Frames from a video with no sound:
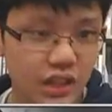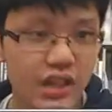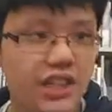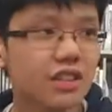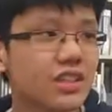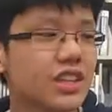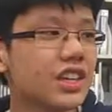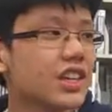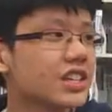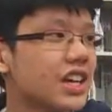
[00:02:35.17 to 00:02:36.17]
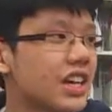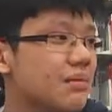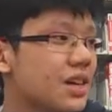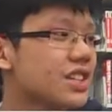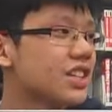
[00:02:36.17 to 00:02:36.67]
Another thing is that it
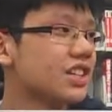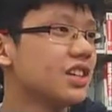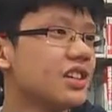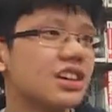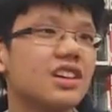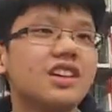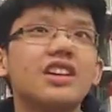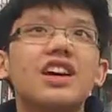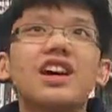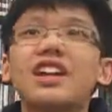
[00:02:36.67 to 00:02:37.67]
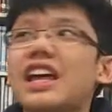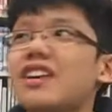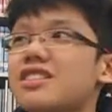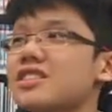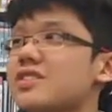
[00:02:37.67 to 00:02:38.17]
basically
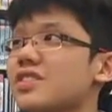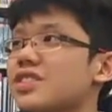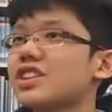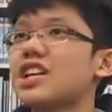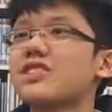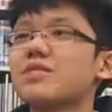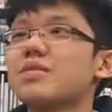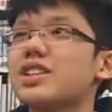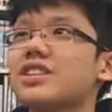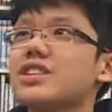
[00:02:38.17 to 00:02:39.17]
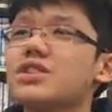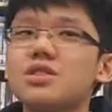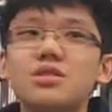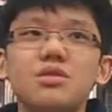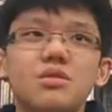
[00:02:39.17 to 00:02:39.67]
allows for the government
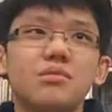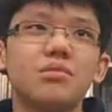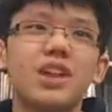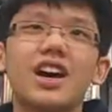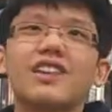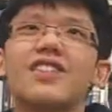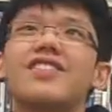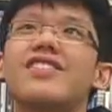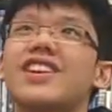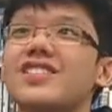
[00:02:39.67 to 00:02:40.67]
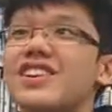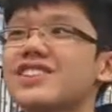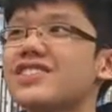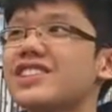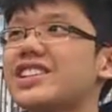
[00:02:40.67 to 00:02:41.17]
to block parts
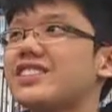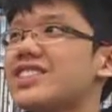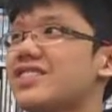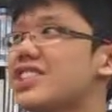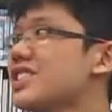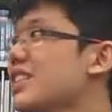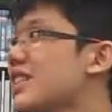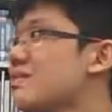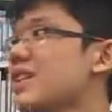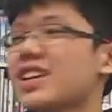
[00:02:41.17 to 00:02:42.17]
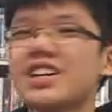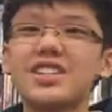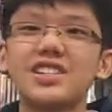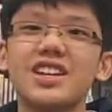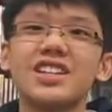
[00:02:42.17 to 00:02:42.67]
of freedom of speech
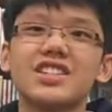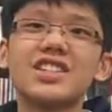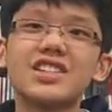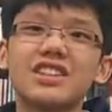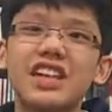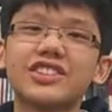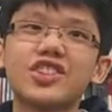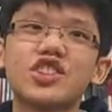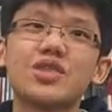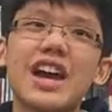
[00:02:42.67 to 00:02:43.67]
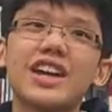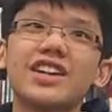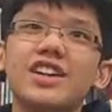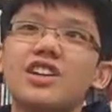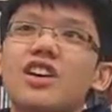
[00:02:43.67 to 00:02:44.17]
because since they're allowed to track
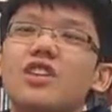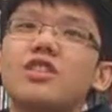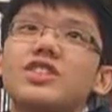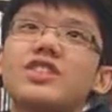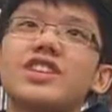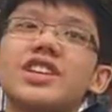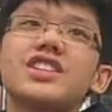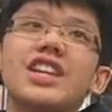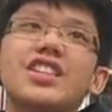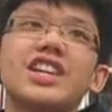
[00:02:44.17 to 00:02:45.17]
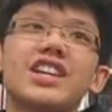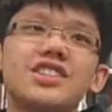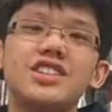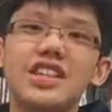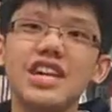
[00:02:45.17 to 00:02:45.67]
all of your things and they can
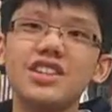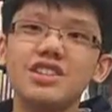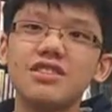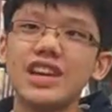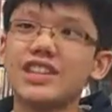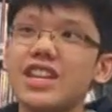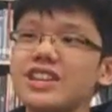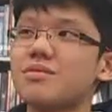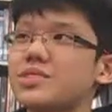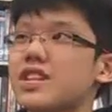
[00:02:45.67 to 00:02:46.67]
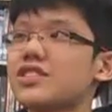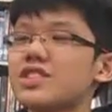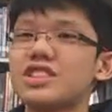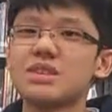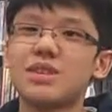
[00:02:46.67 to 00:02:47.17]
detain you and they themselves can
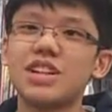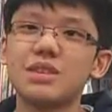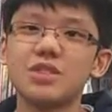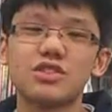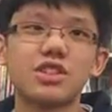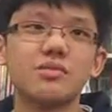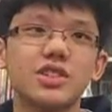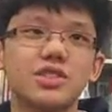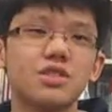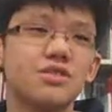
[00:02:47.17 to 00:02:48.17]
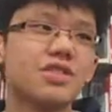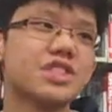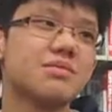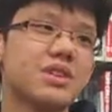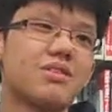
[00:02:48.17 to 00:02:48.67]
suspend habeas corpus, your First
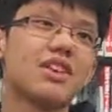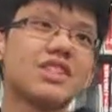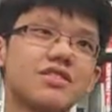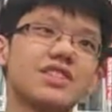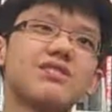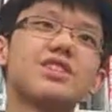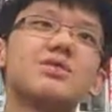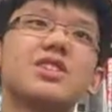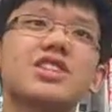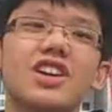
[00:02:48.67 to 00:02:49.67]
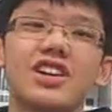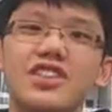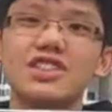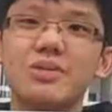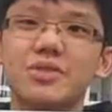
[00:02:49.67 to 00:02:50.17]
Amendment rights to freedom of speech are in
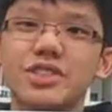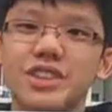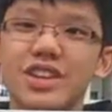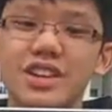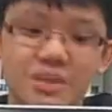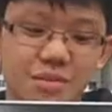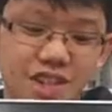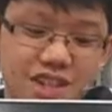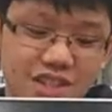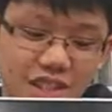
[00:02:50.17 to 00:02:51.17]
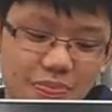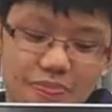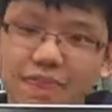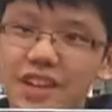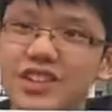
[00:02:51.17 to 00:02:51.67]
jeopardy because
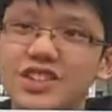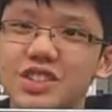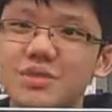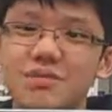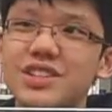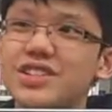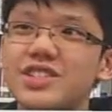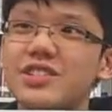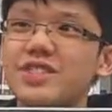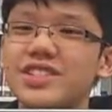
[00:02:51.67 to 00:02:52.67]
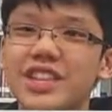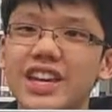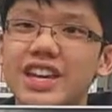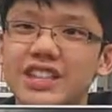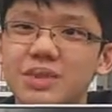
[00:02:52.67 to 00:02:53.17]
they can just imprison you for
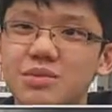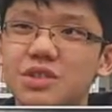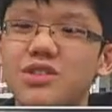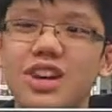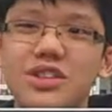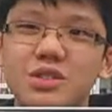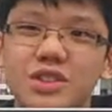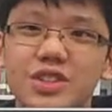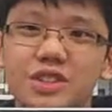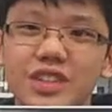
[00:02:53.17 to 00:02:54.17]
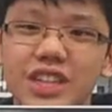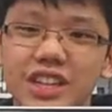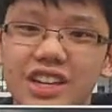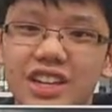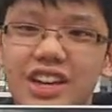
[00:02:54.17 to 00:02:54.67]
saying some sort of controversial thing.
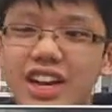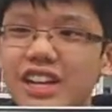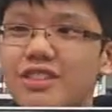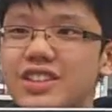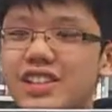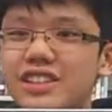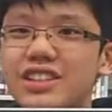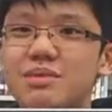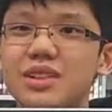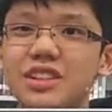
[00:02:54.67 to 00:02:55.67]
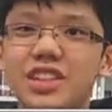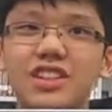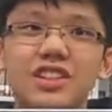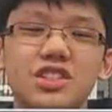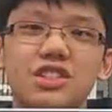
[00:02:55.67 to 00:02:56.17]
And it would technically be
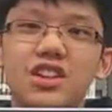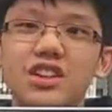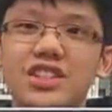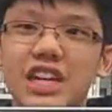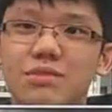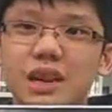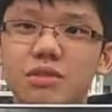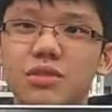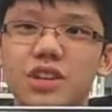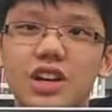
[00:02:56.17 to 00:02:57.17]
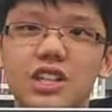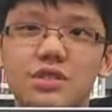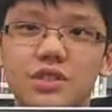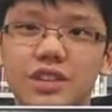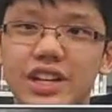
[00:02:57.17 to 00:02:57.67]
legal so long as they had probable cause
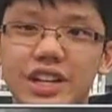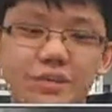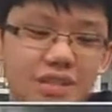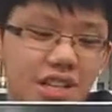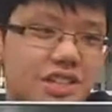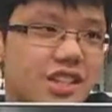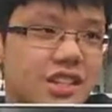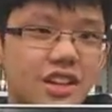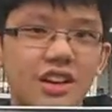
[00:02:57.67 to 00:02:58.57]
for it and they presented it.